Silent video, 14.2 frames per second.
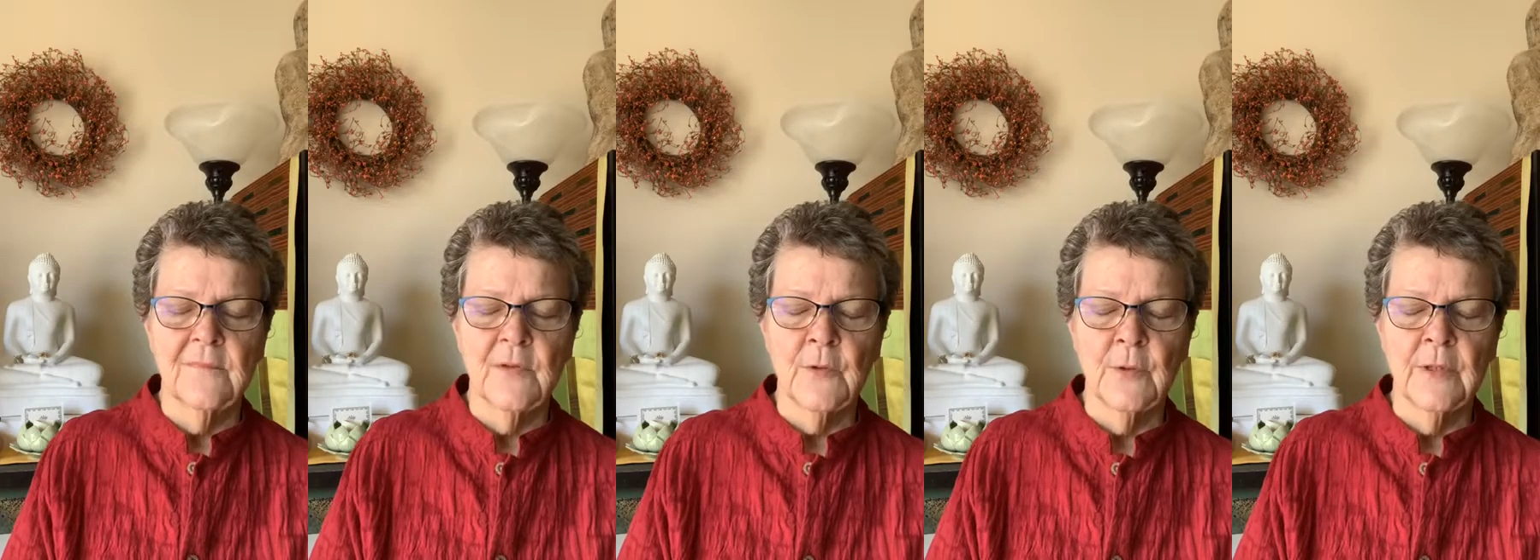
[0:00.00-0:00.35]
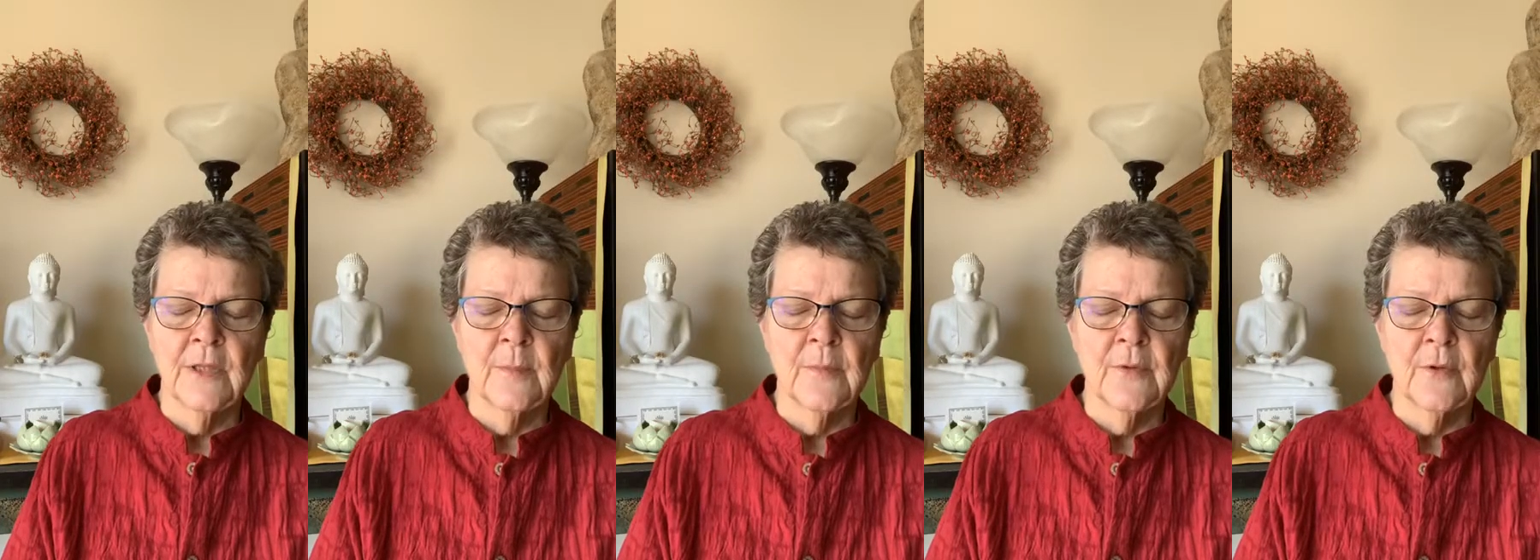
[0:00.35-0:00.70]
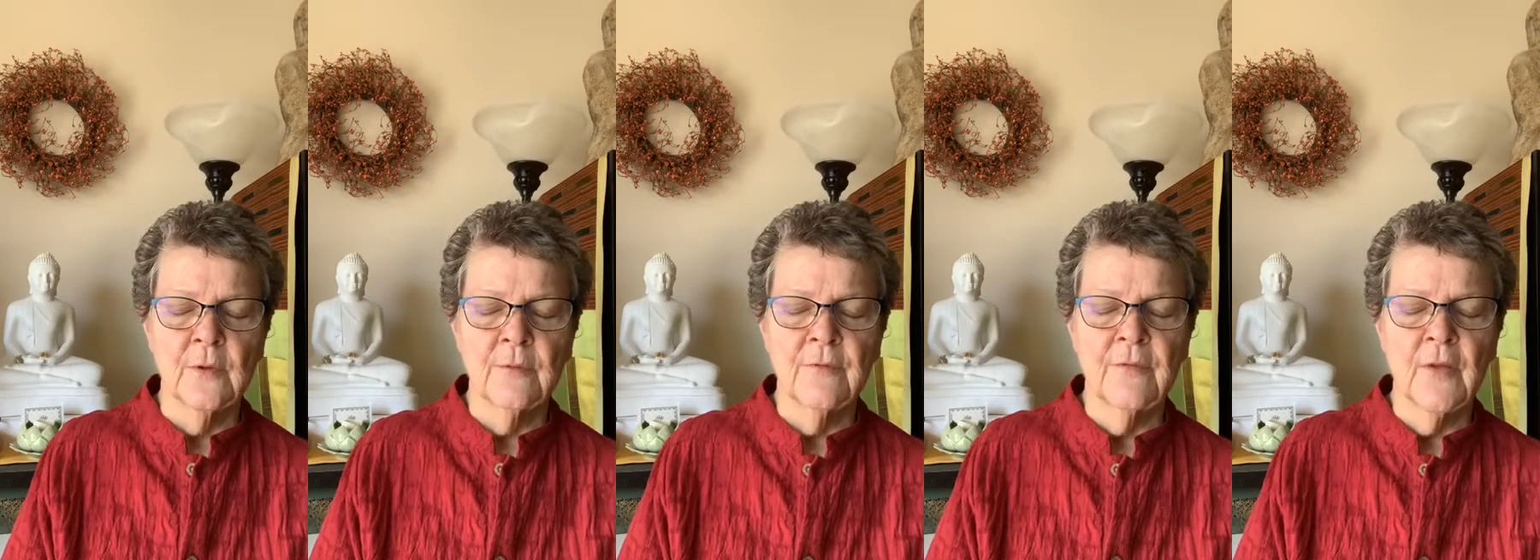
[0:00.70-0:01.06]
You can
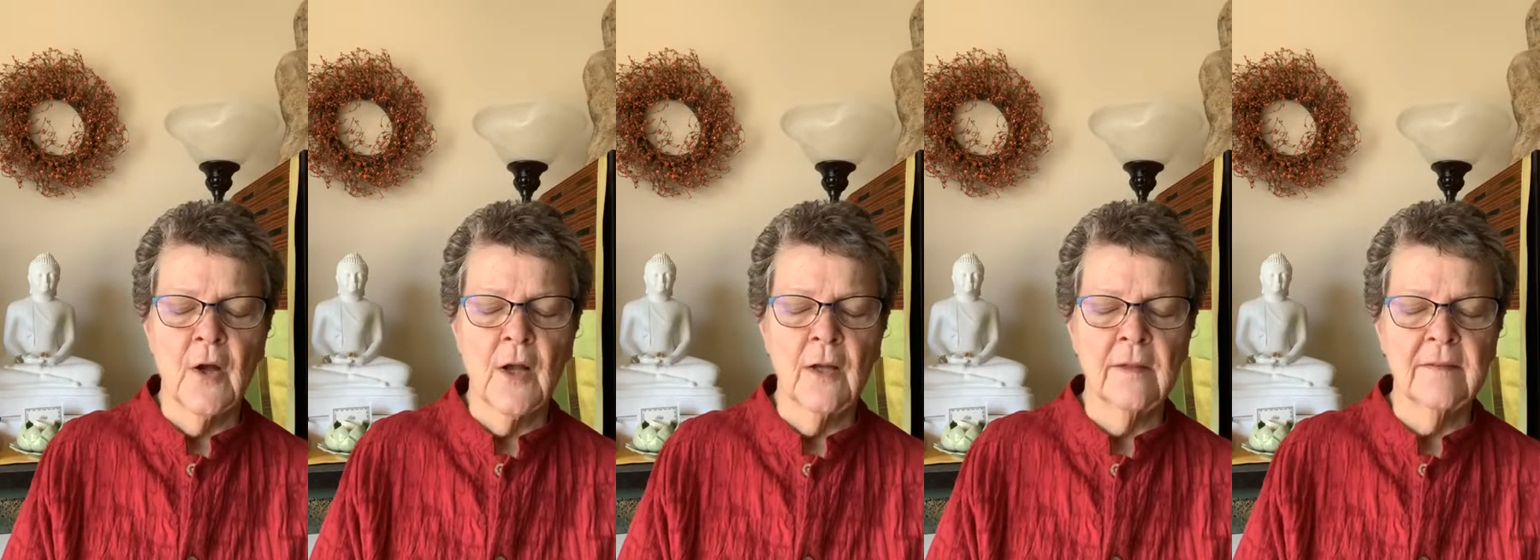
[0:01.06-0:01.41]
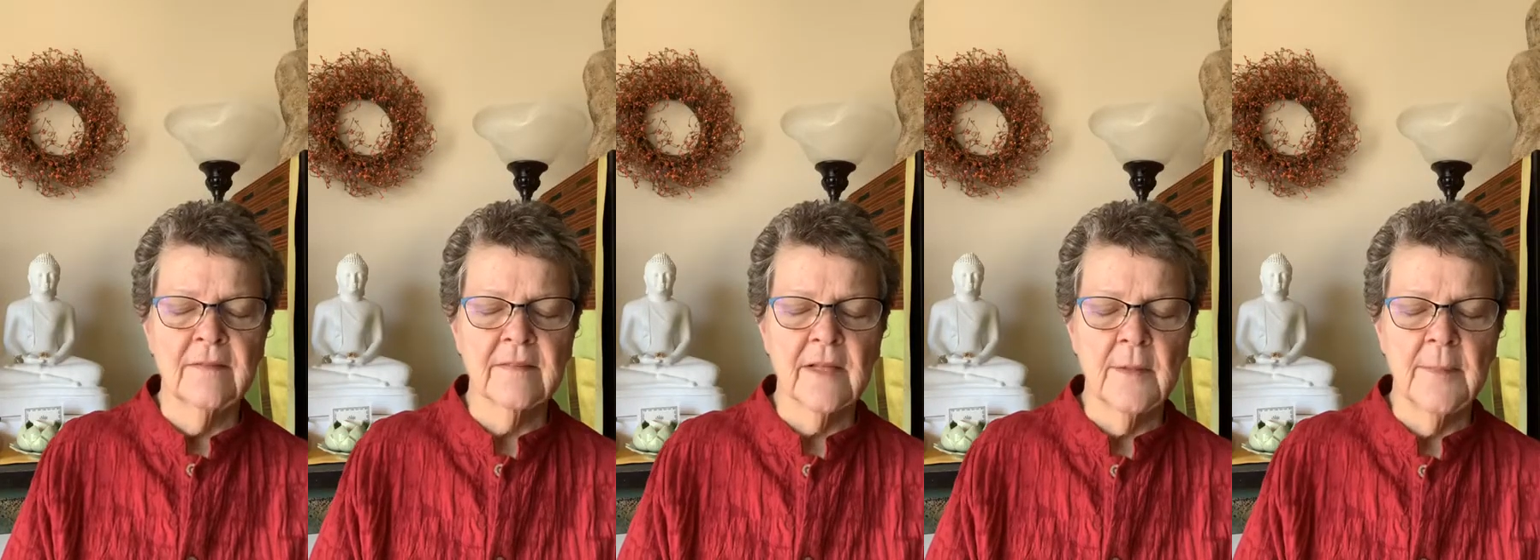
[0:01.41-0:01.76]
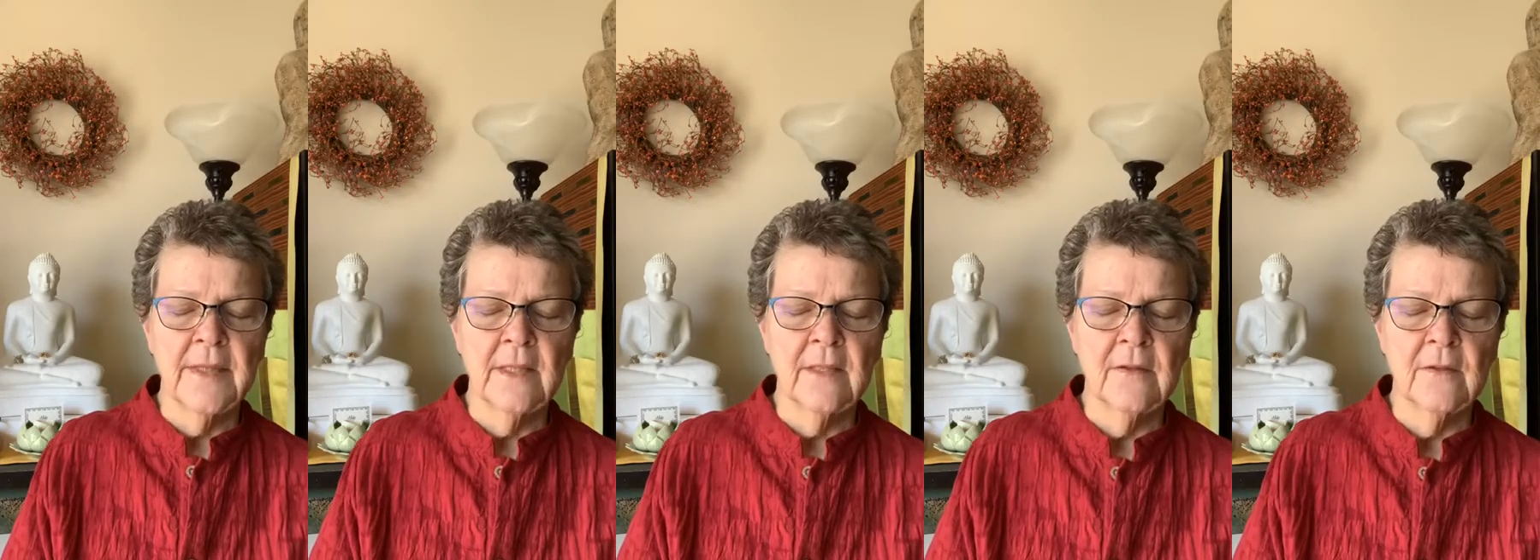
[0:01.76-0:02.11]
observe thoughts
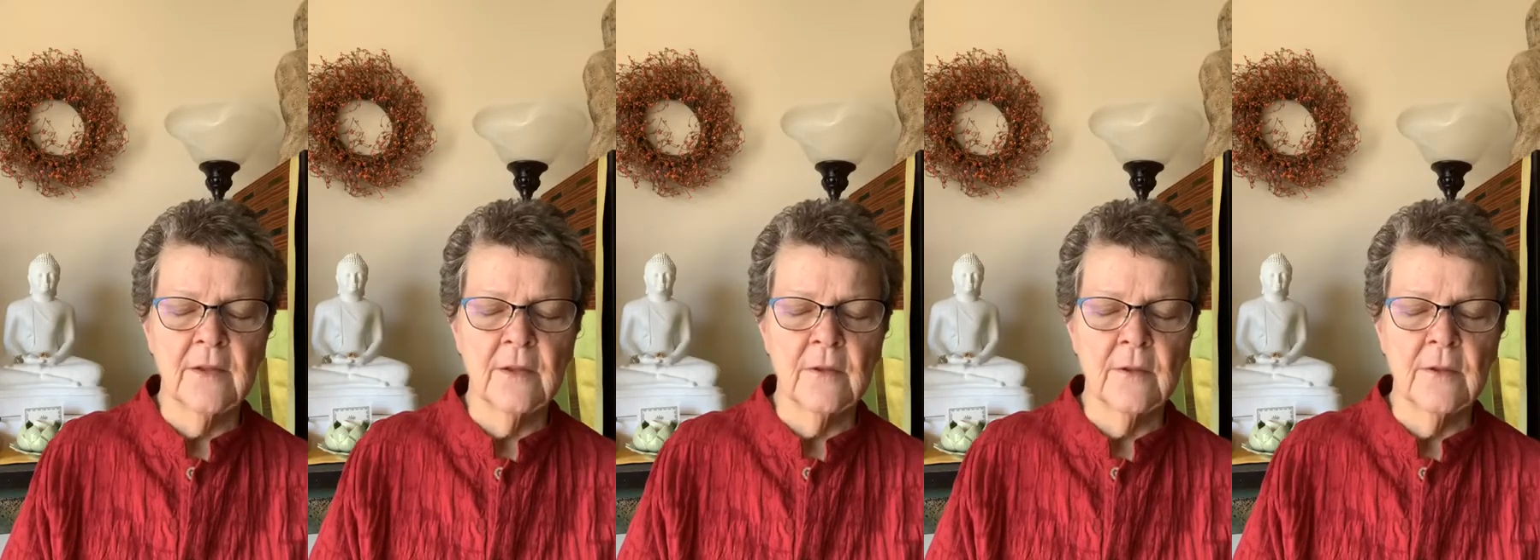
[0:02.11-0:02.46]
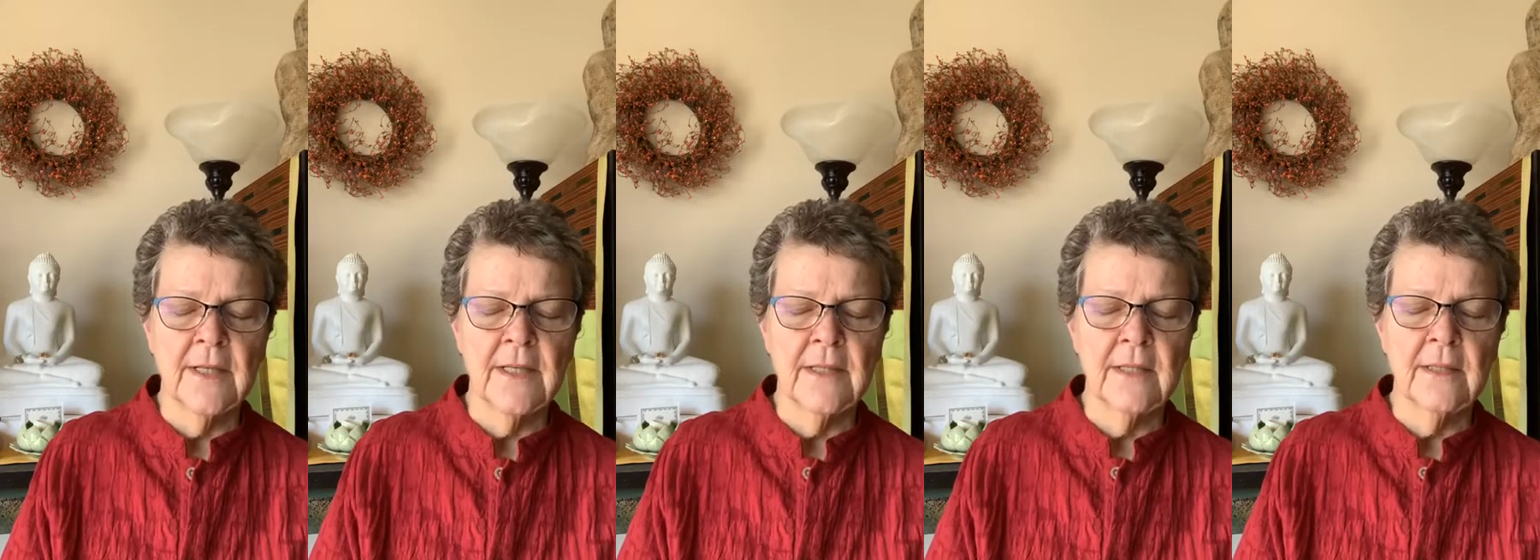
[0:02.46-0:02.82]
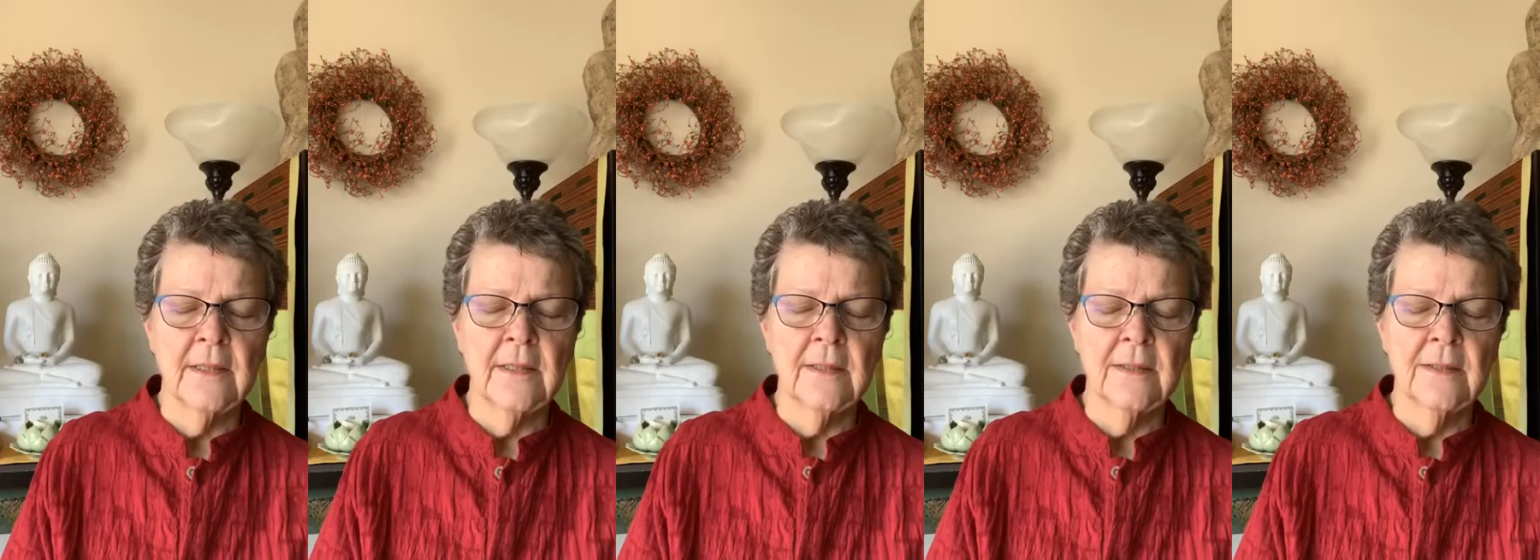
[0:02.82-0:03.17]
coming into your head,